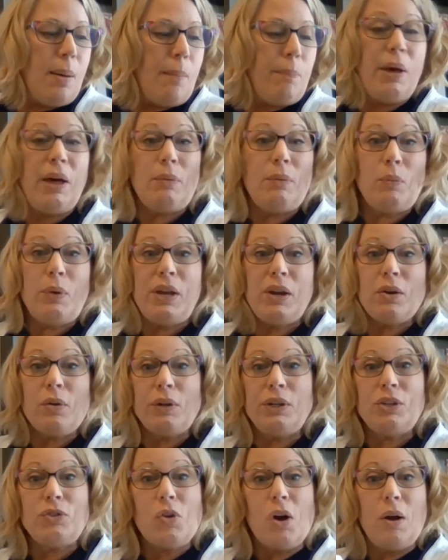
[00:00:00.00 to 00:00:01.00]
But we are
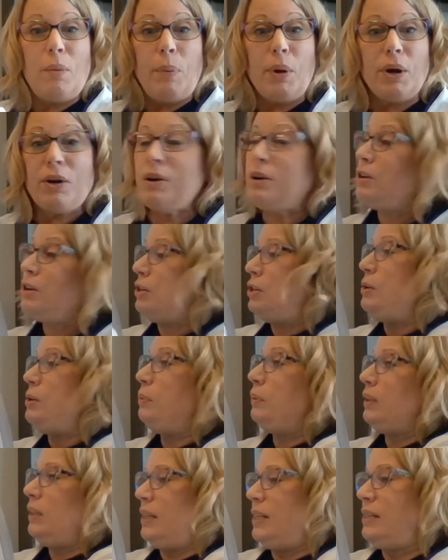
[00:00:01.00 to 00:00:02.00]
going to draw a bird. You
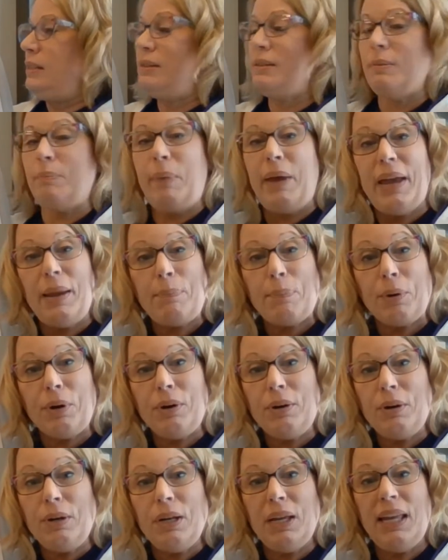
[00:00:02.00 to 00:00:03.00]
will need some
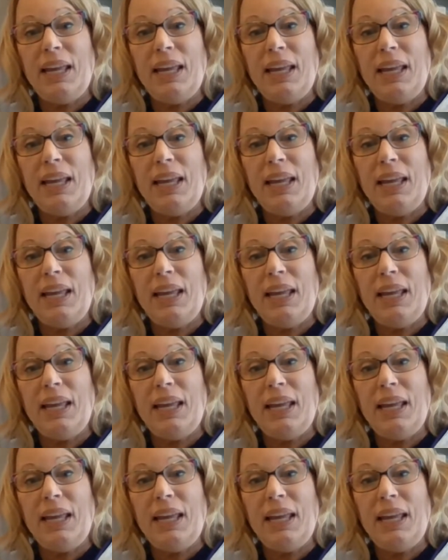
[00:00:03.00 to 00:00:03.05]
paper.